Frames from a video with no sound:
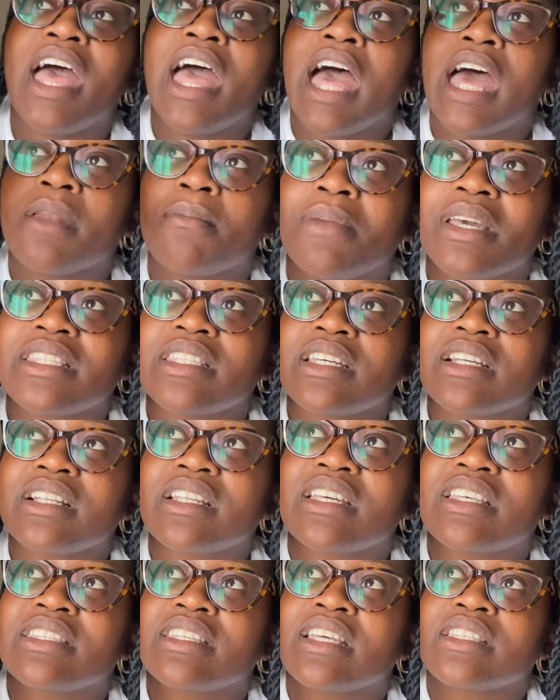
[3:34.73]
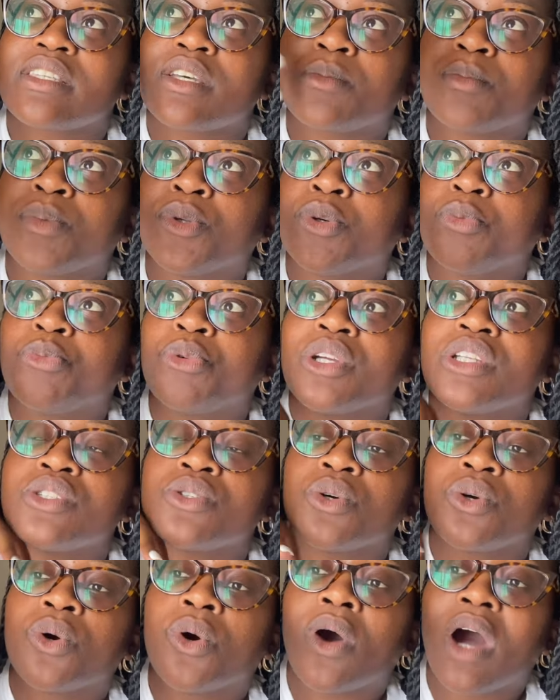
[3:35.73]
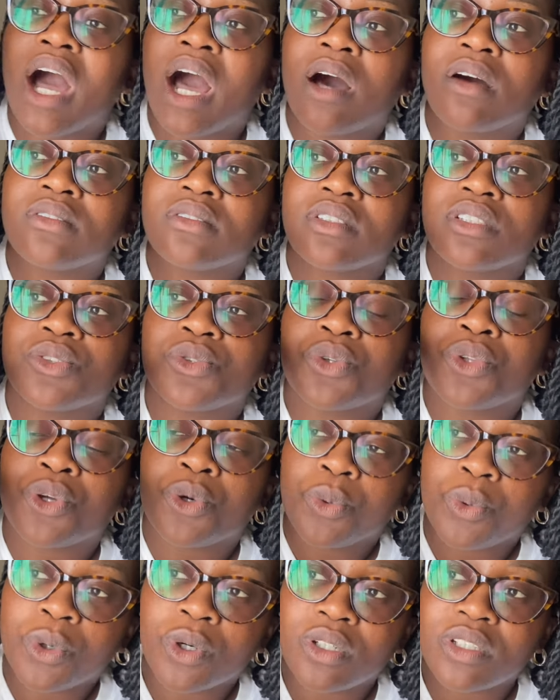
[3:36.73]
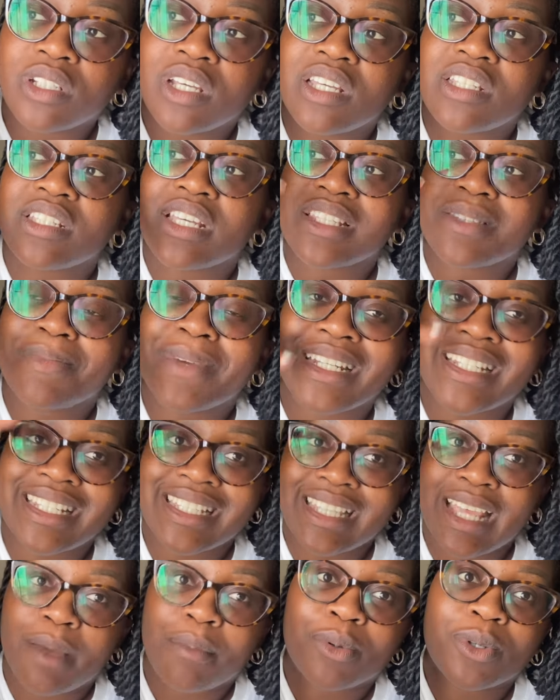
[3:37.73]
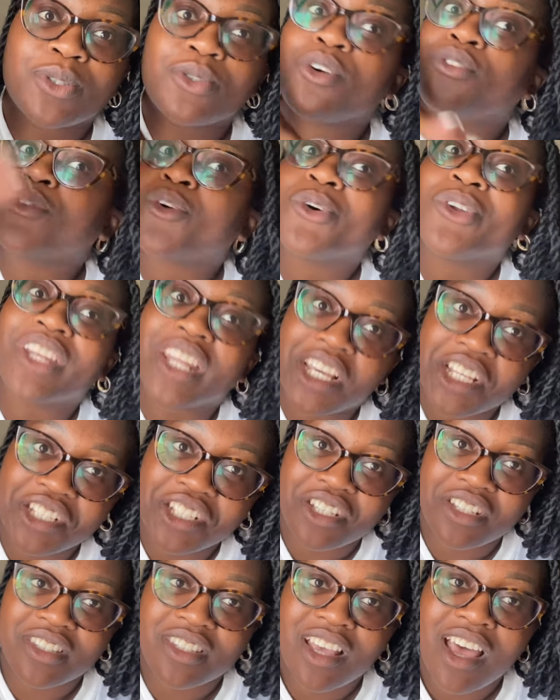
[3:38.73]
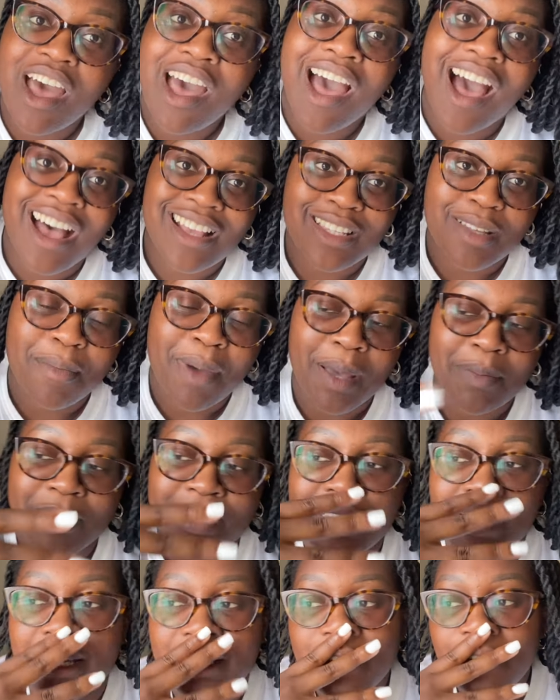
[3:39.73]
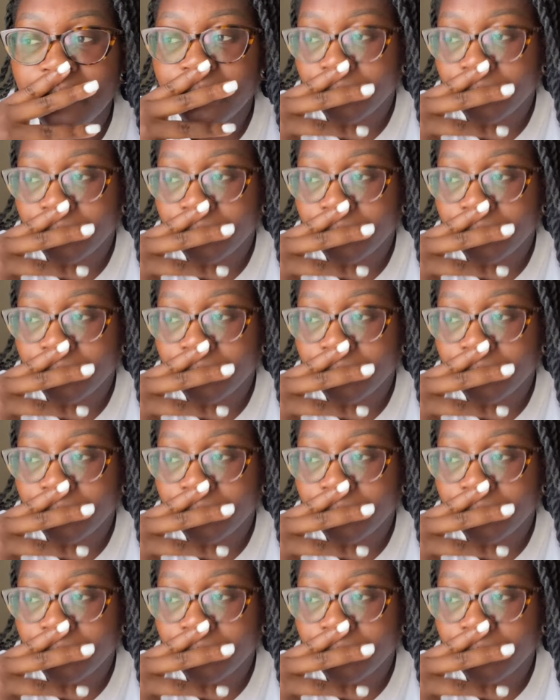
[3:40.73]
And basically, it's just a blueprint to go out into the world and just make disciples of all nations, as the Bible says.